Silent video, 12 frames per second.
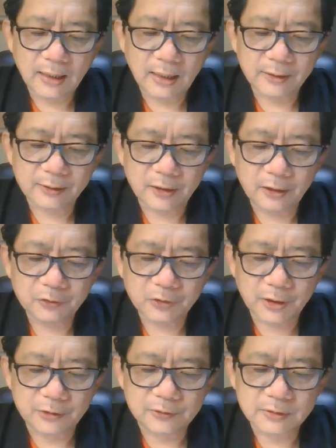and
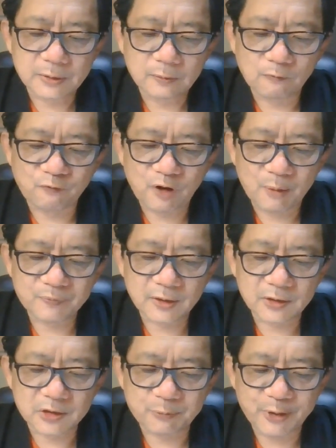guidance from
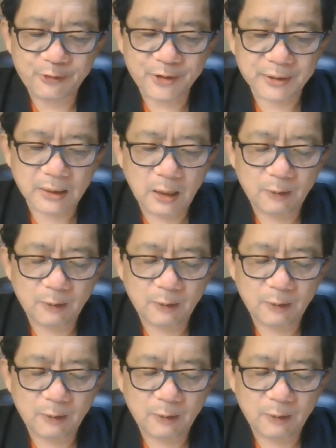the spirit